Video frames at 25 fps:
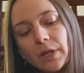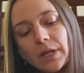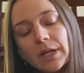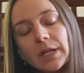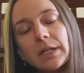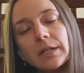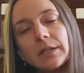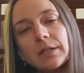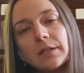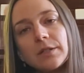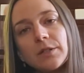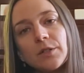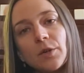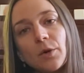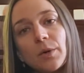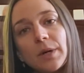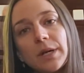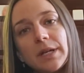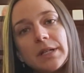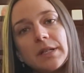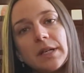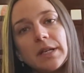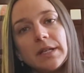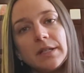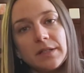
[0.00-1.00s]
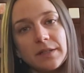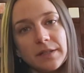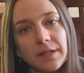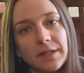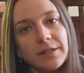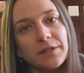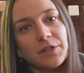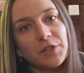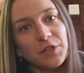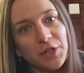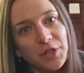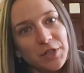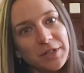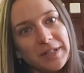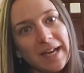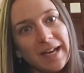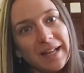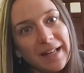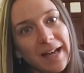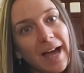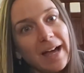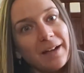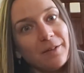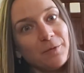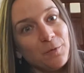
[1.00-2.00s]
It's good
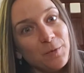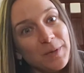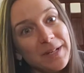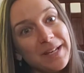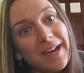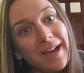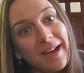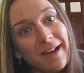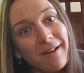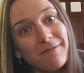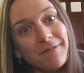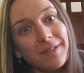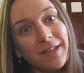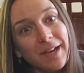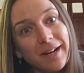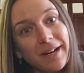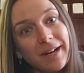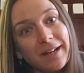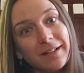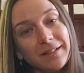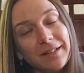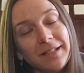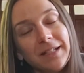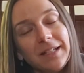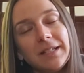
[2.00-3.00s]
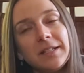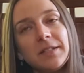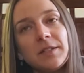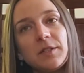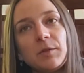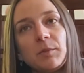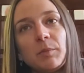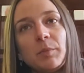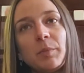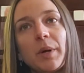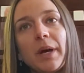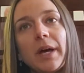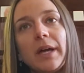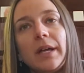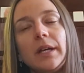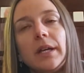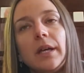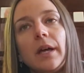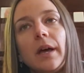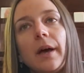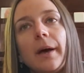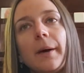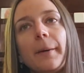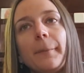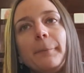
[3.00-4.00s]
that we have that at least, but
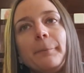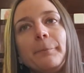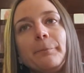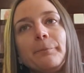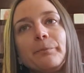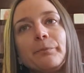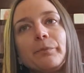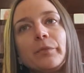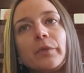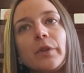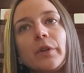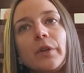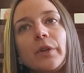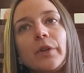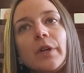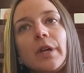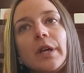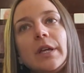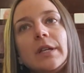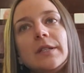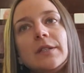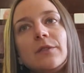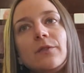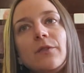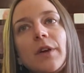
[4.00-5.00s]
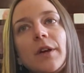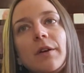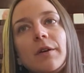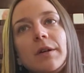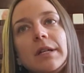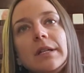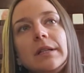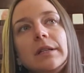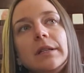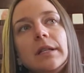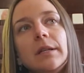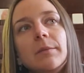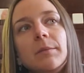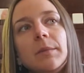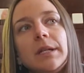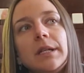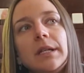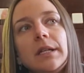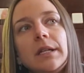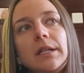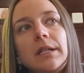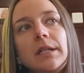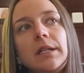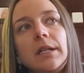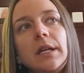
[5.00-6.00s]
it's very
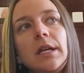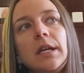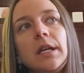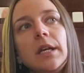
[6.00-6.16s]
limited